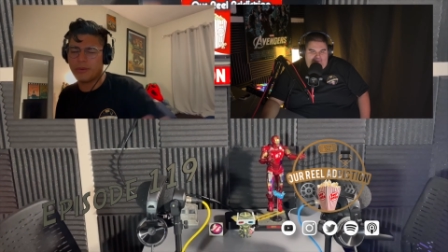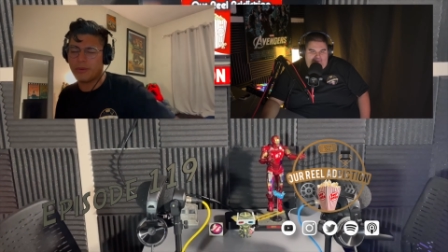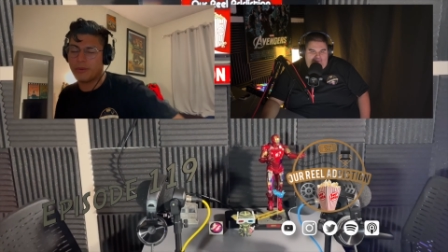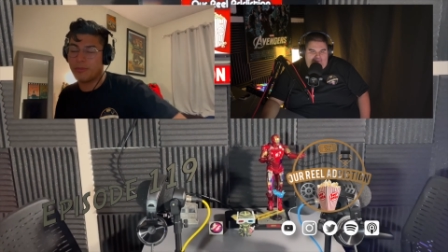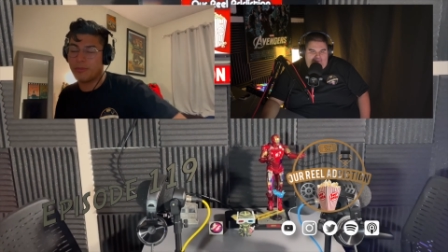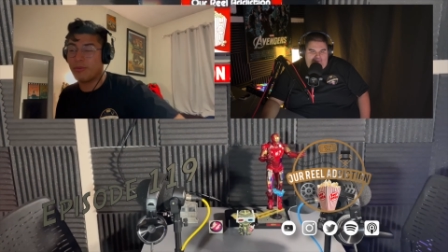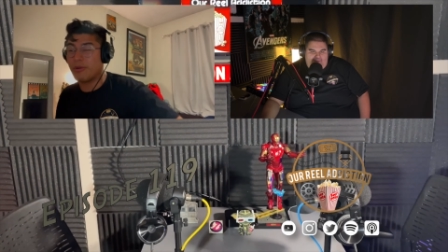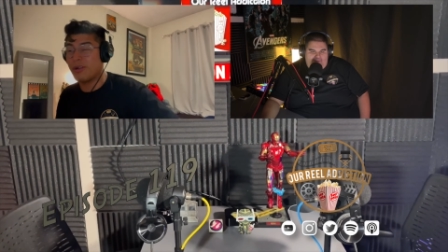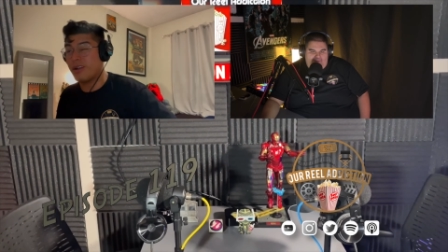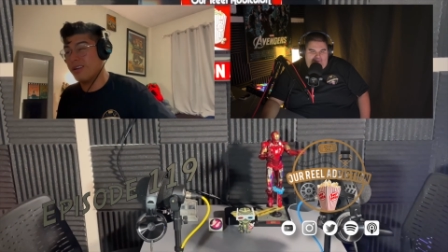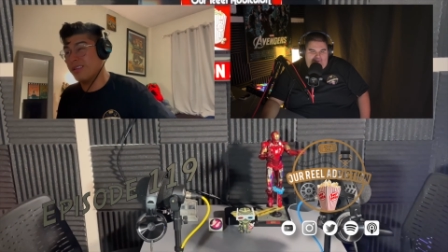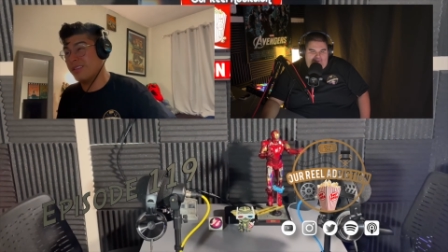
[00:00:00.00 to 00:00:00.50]
or
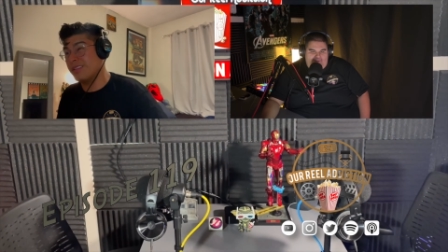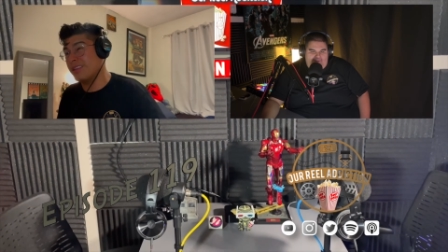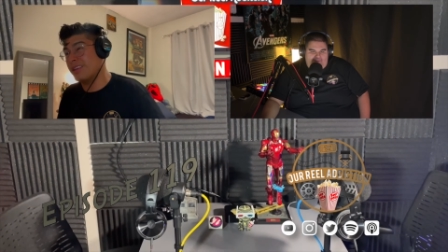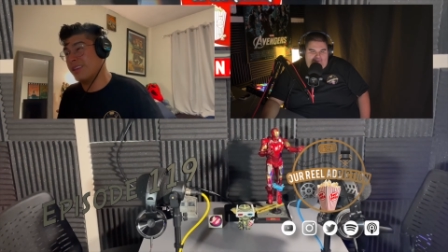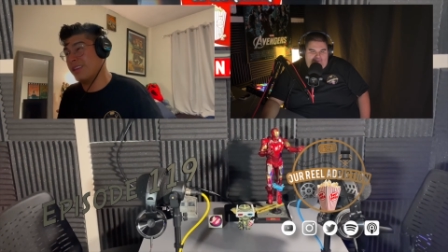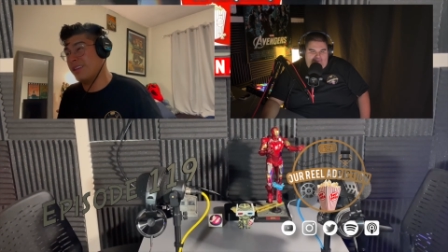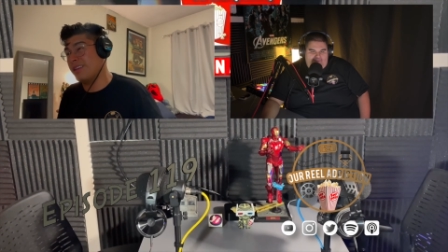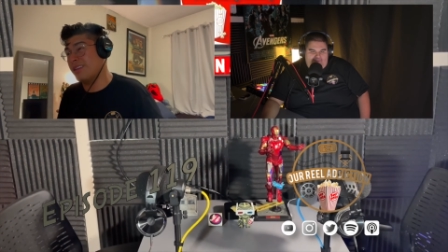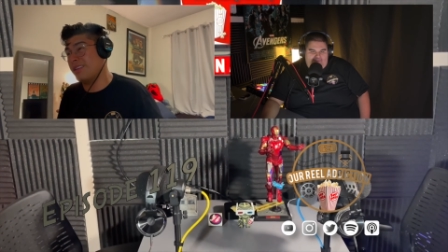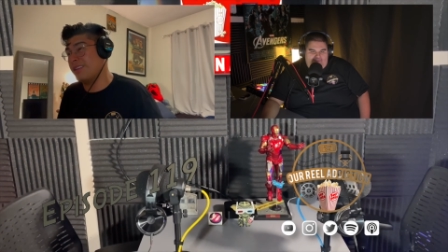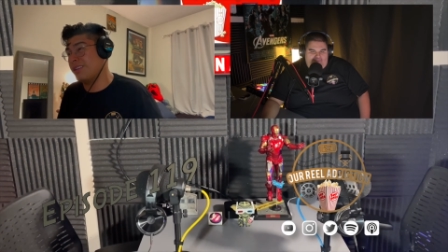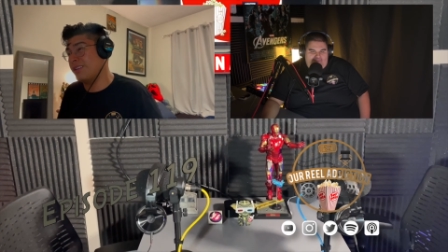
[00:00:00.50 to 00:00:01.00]

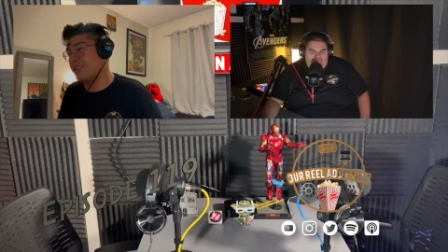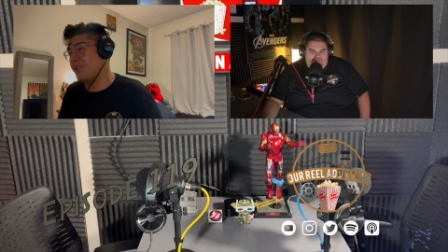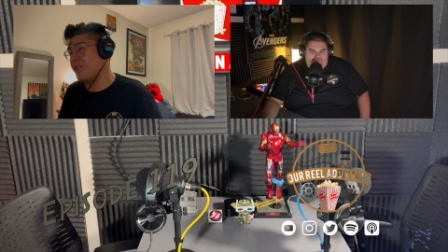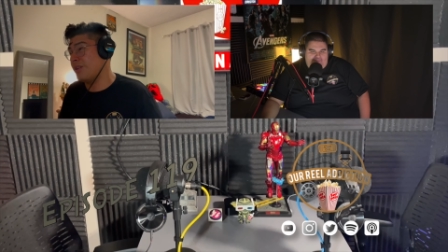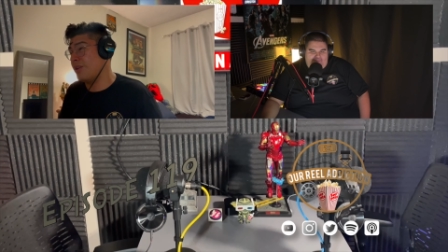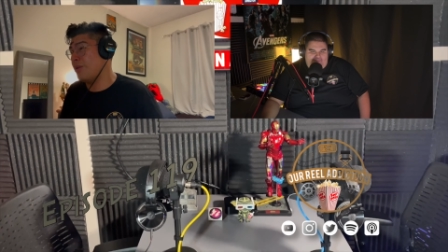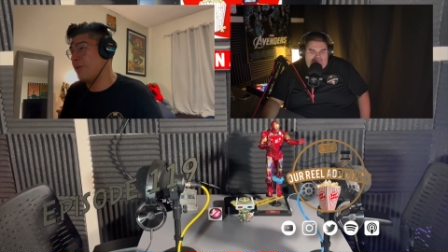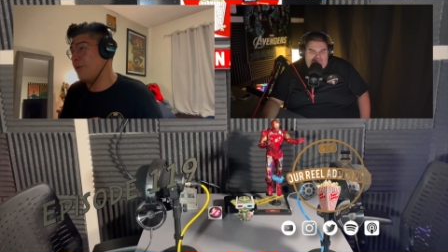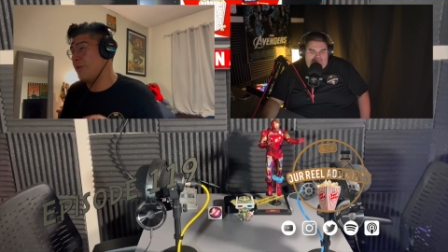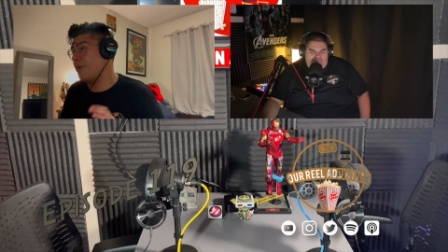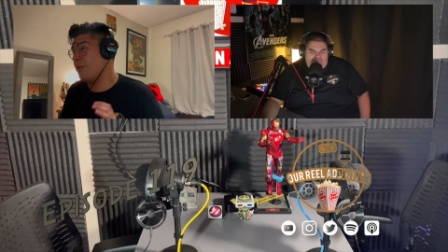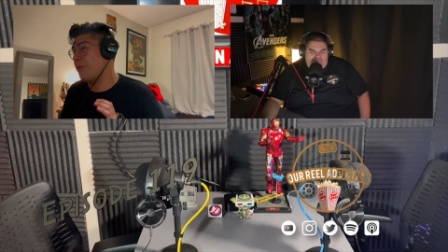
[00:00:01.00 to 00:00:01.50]
probably,
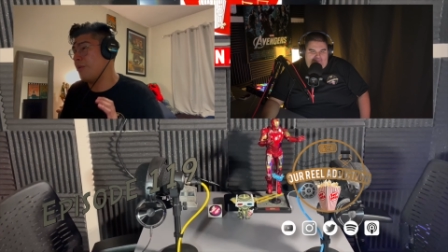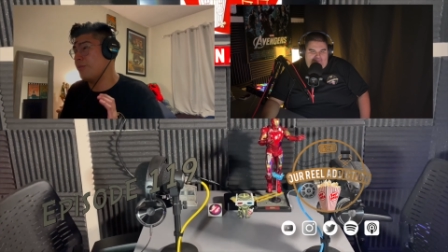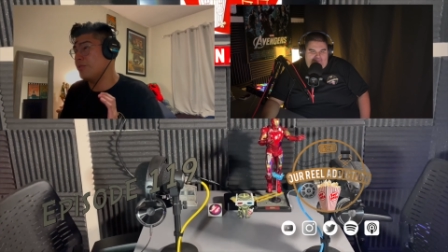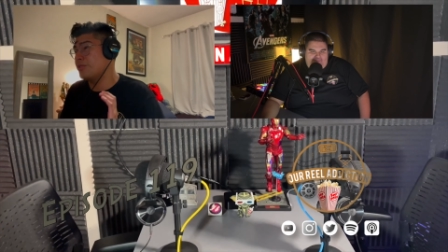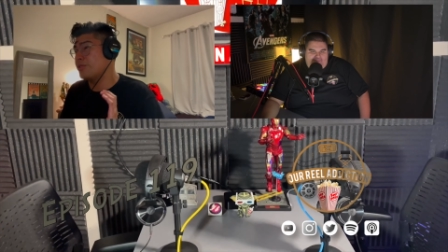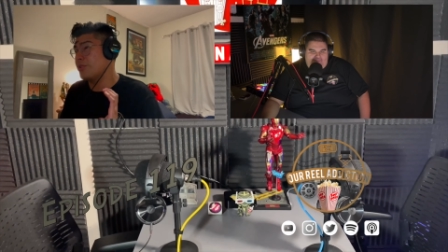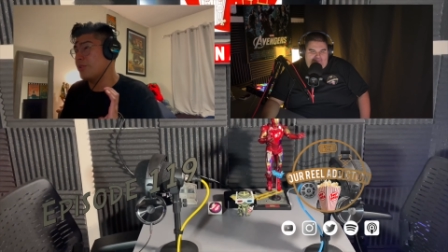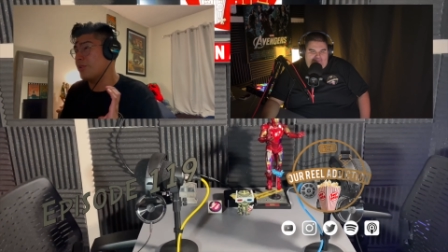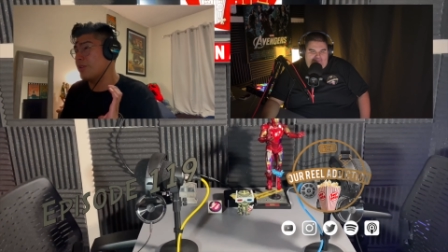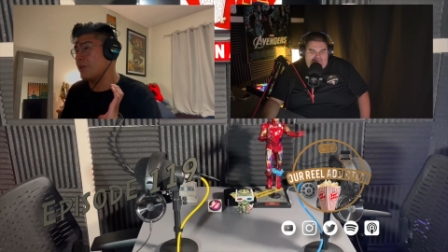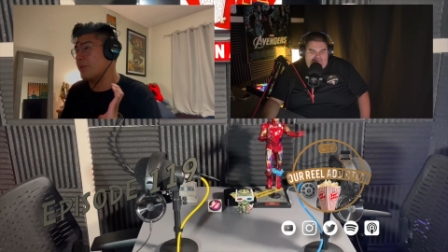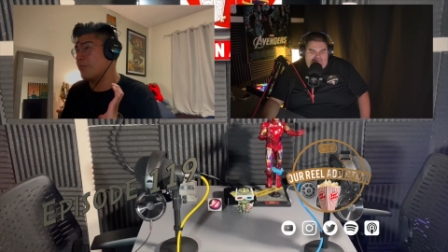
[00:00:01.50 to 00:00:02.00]

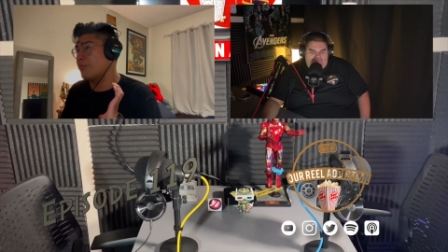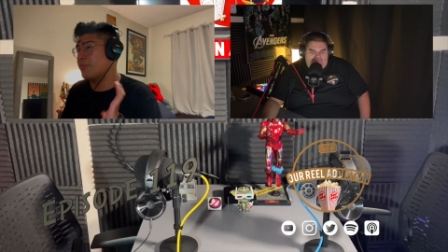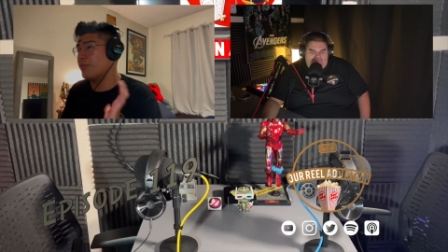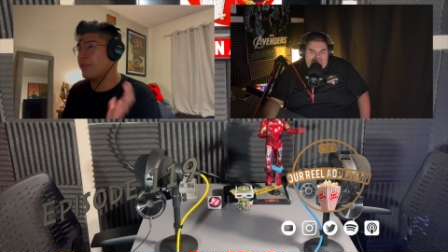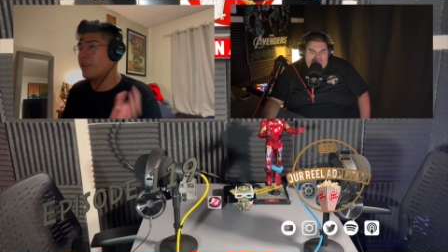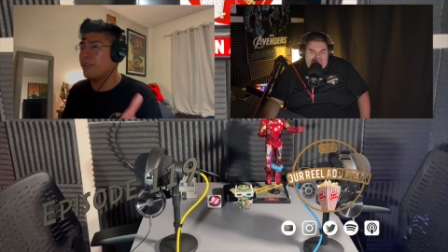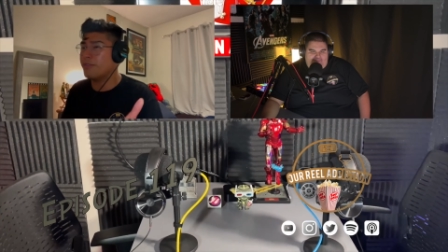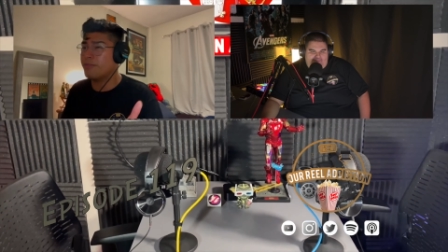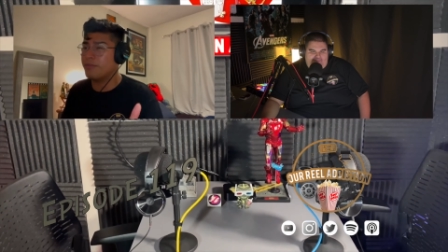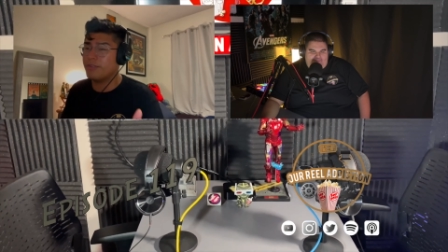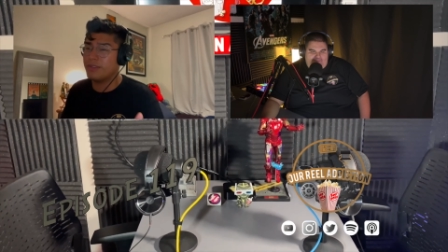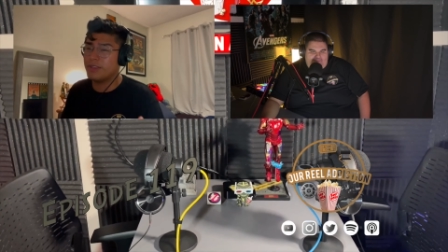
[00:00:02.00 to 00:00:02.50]
during
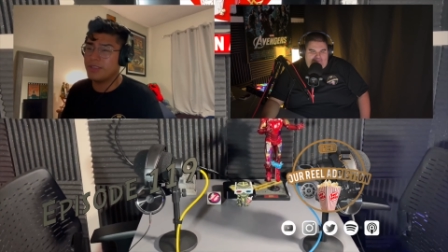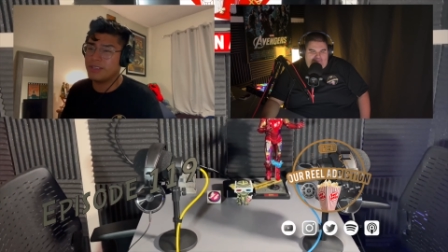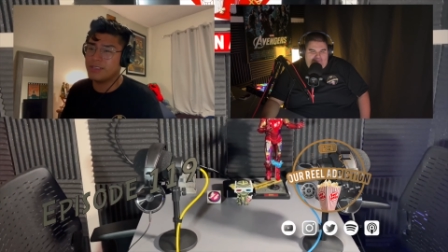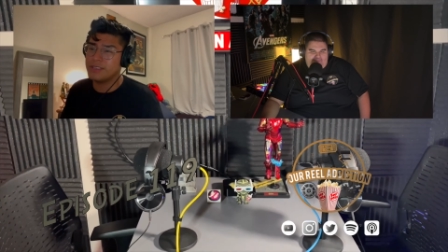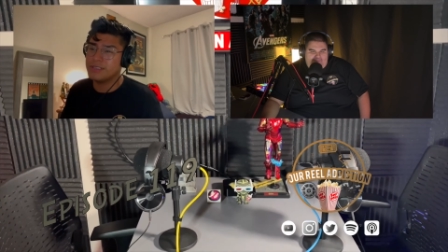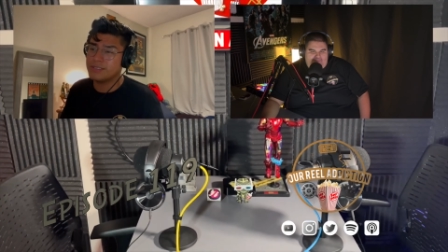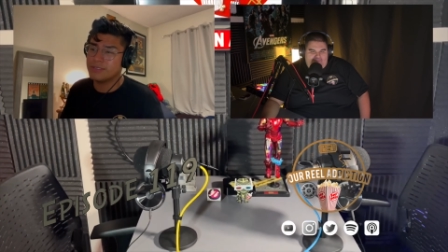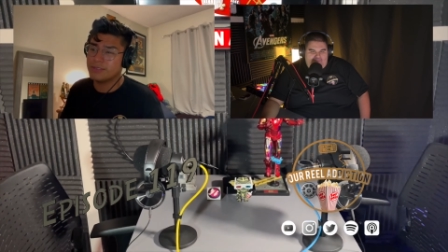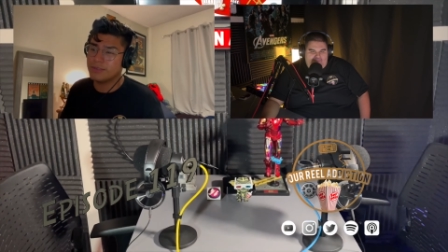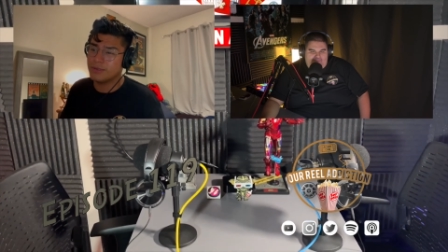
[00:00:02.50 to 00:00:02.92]
breakfast